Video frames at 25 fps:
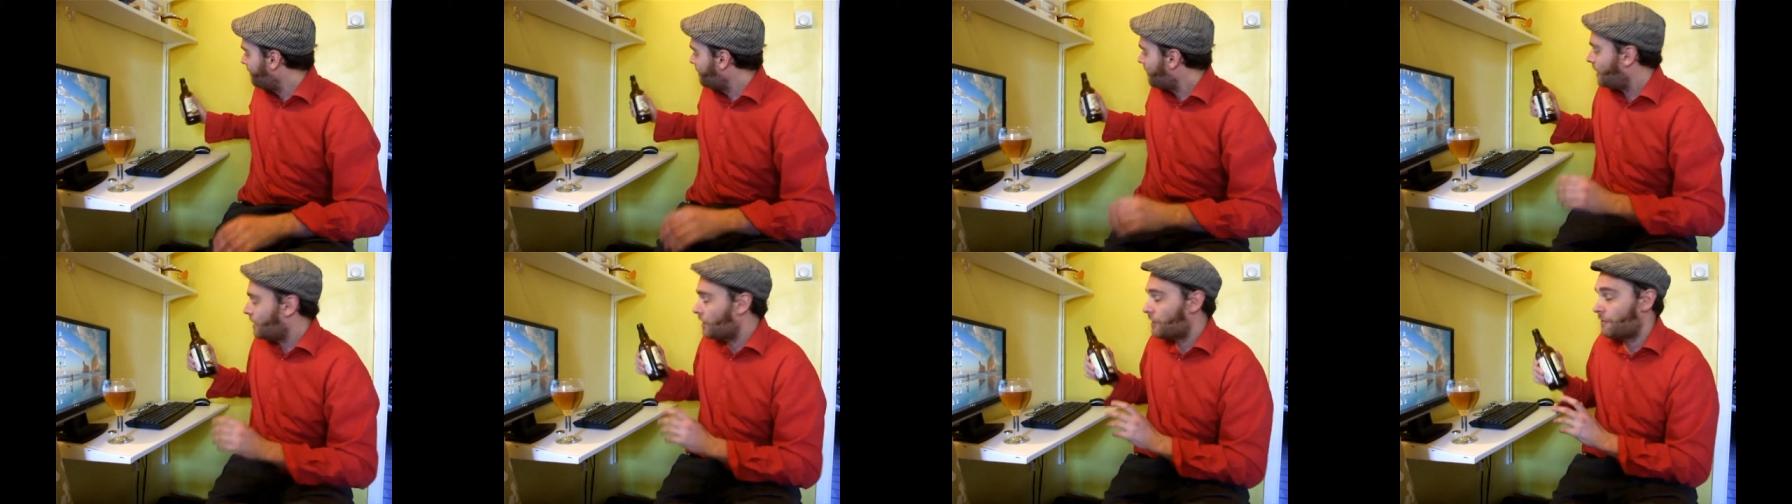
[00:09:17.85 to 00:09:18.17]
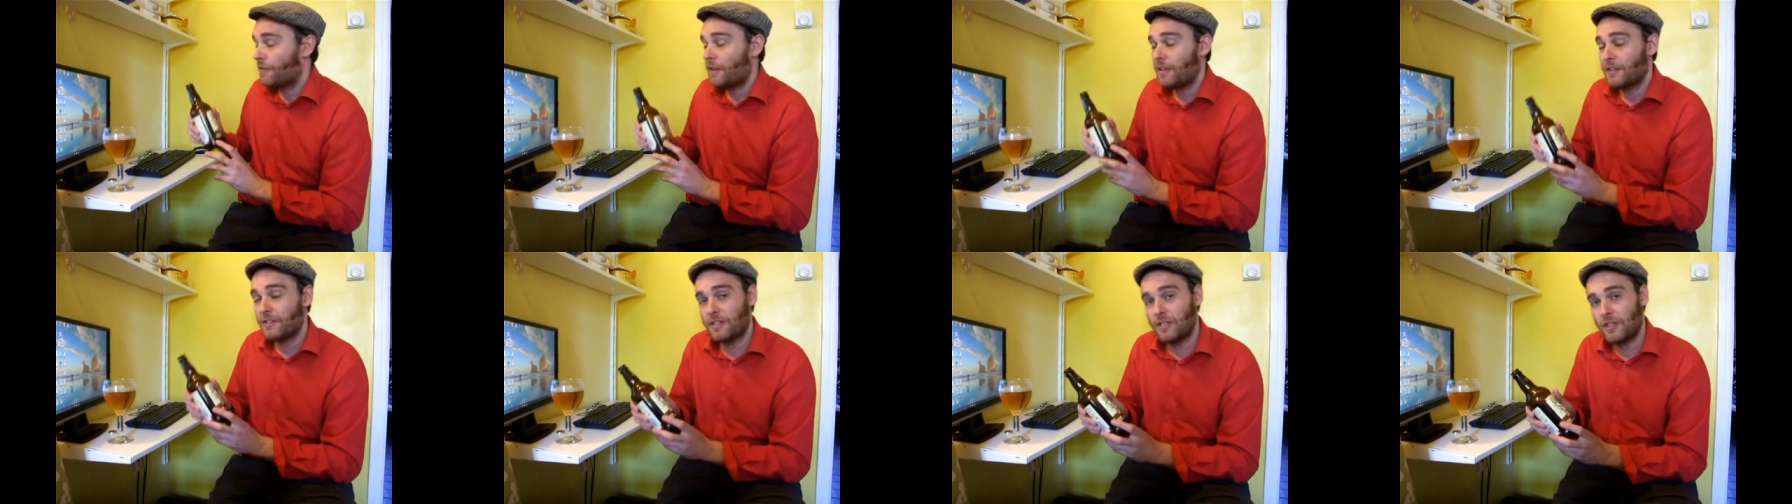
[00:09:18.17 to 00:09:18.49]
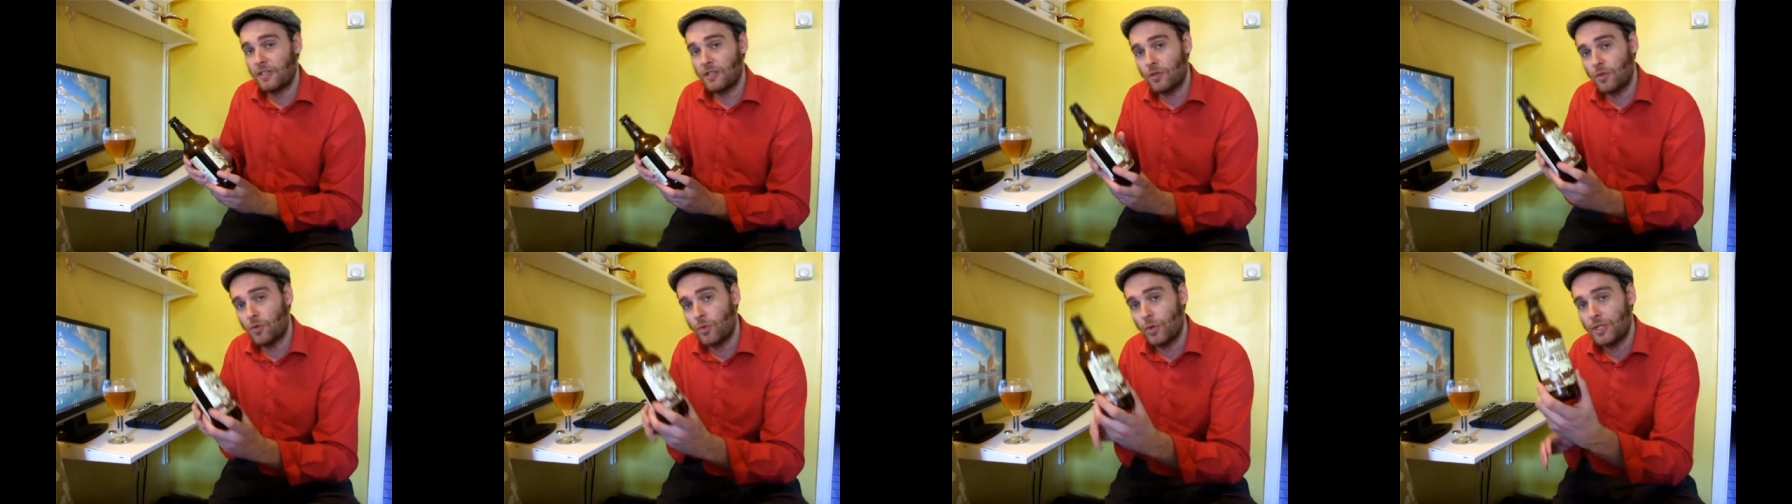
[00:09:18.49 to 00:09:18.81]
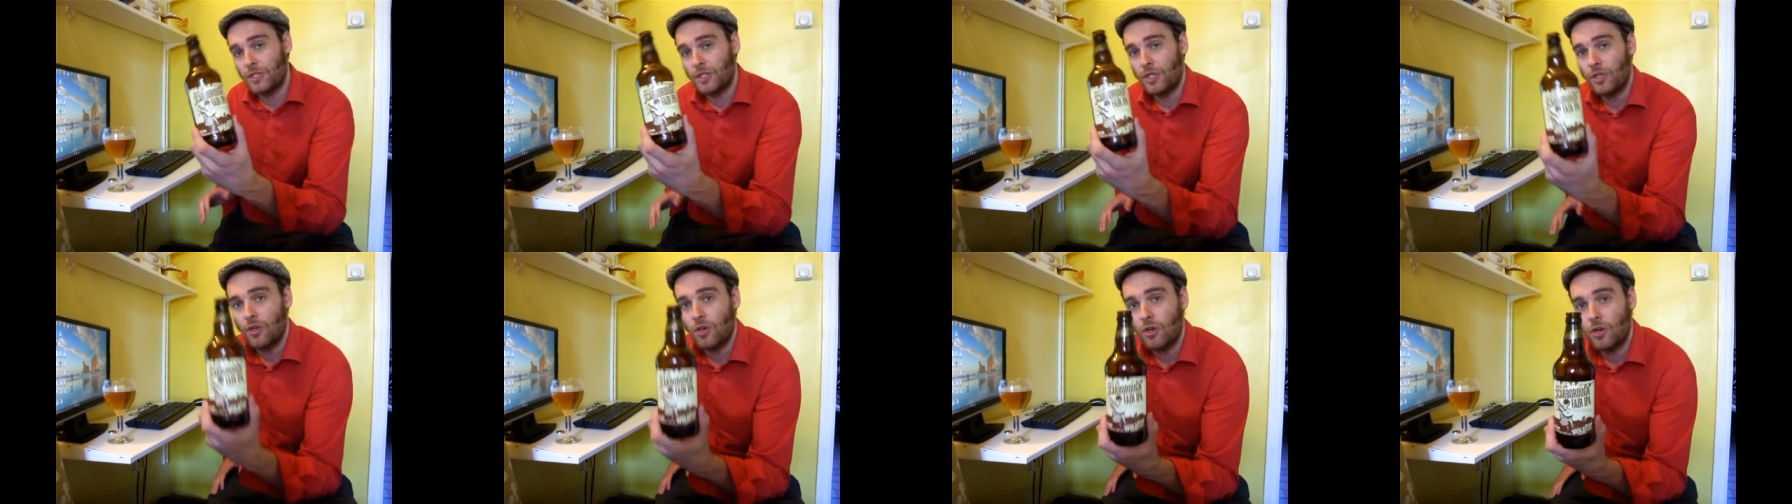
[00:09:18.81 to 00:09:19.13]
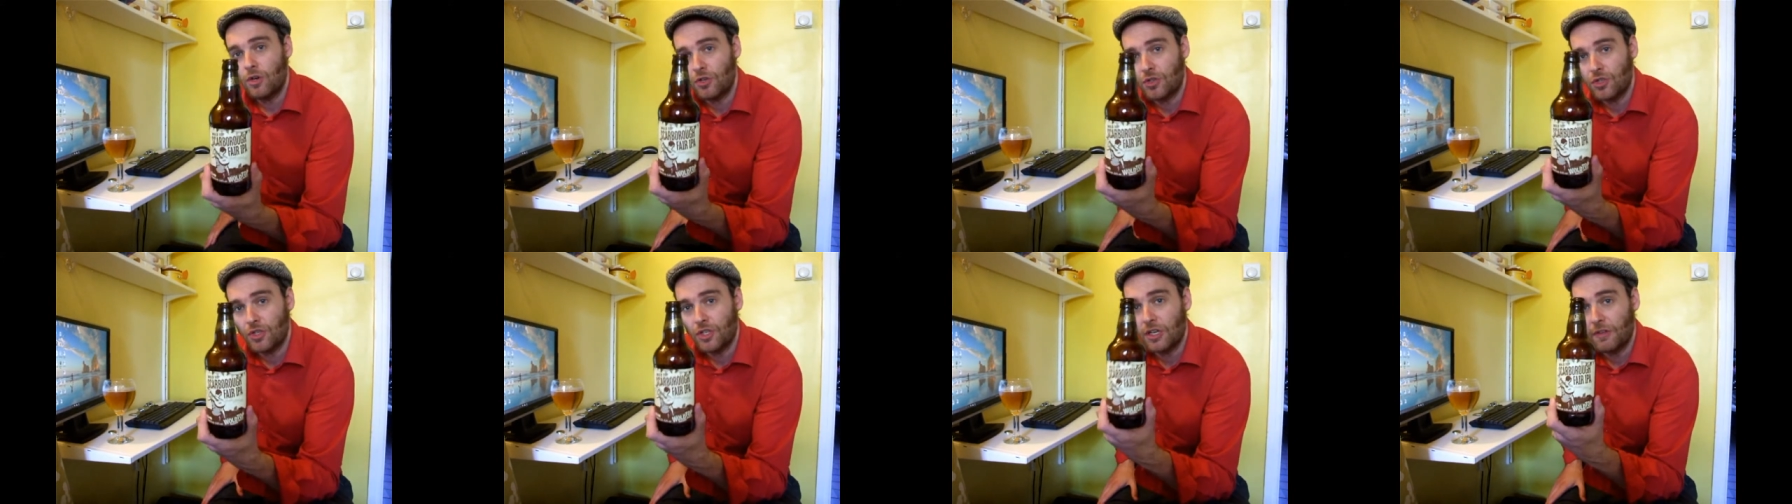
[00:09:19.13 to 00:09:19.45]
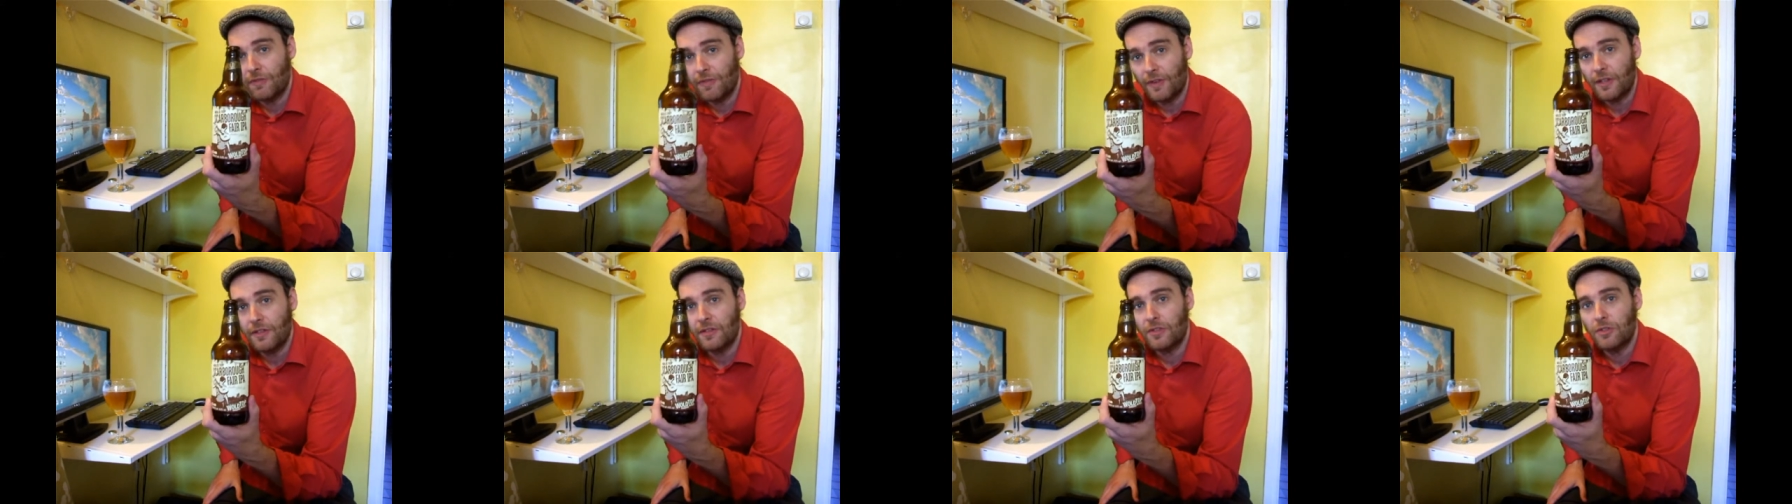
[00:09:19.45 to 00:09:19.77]
and you fancy going to Yorkshire and you
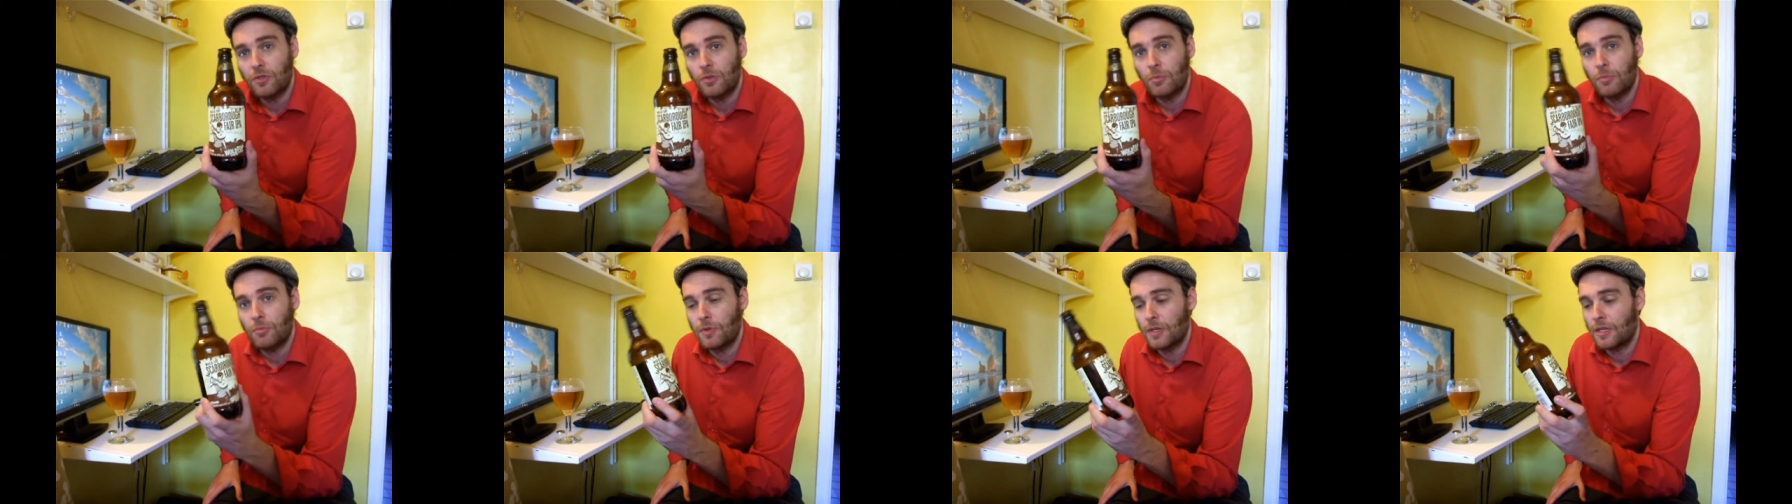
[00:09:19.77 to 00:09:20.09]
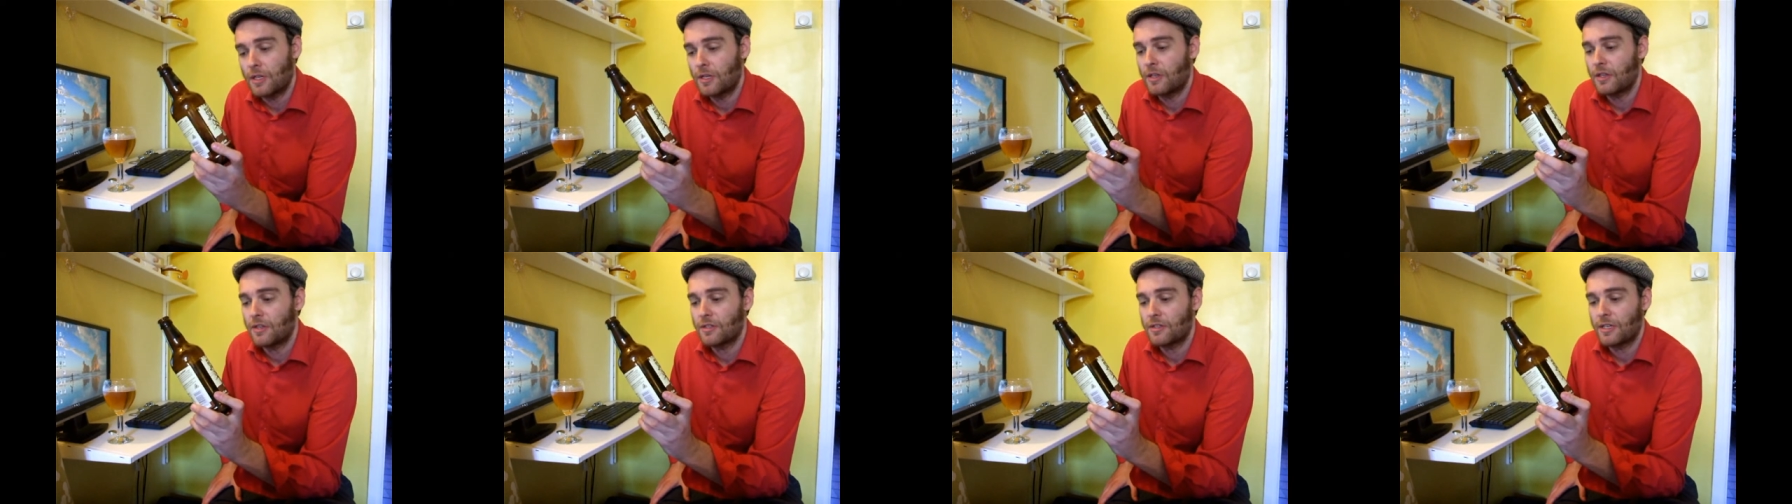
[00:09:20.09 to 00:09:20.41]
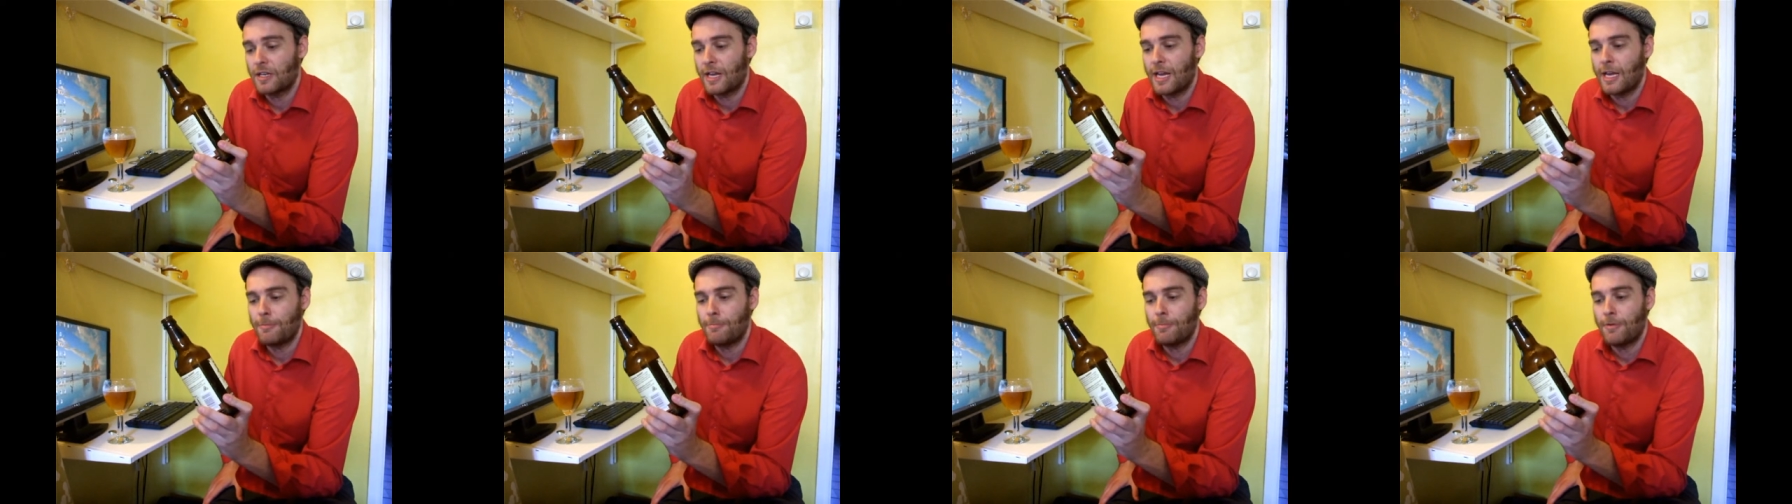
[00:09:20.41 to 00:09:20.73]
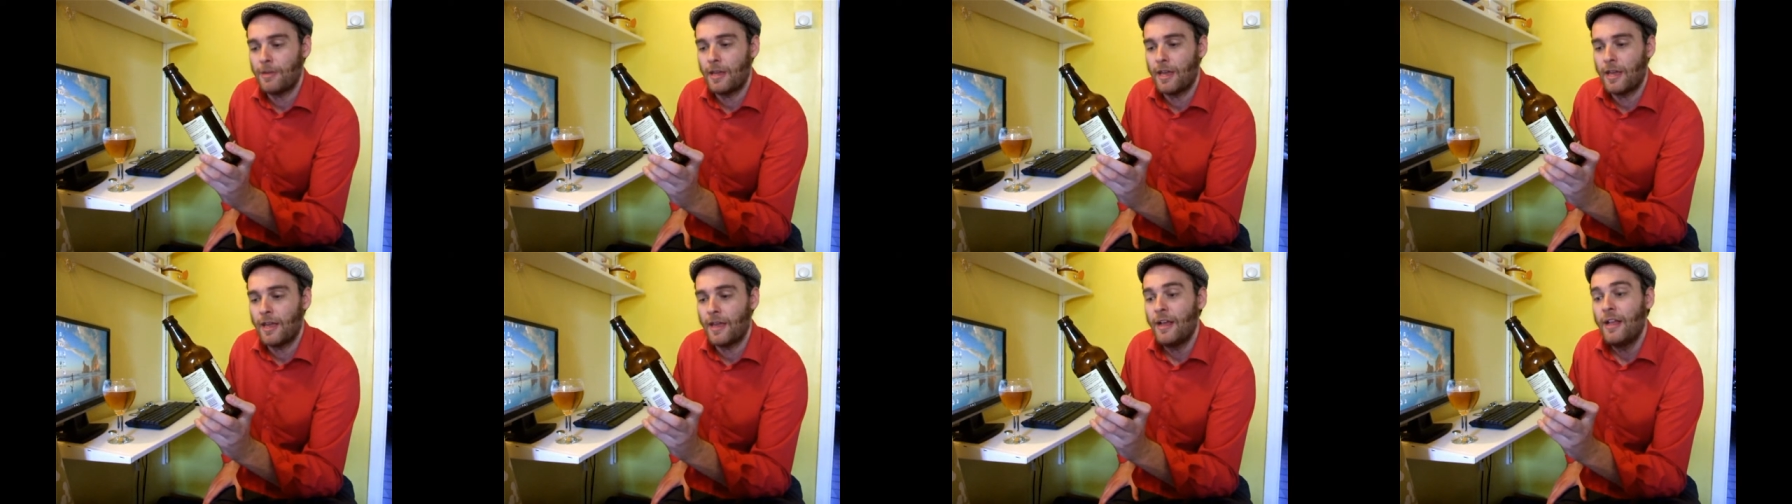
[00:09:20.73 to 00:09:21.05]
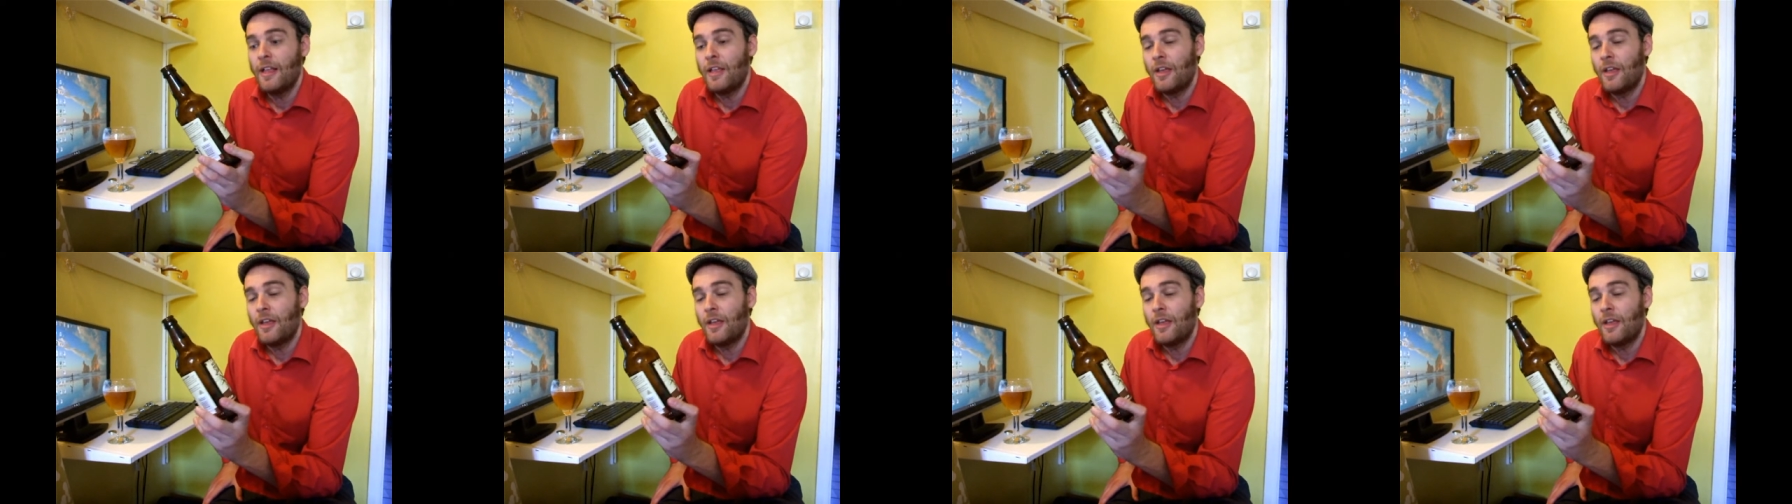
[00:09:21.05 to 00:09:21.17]
fancy something that's an IPA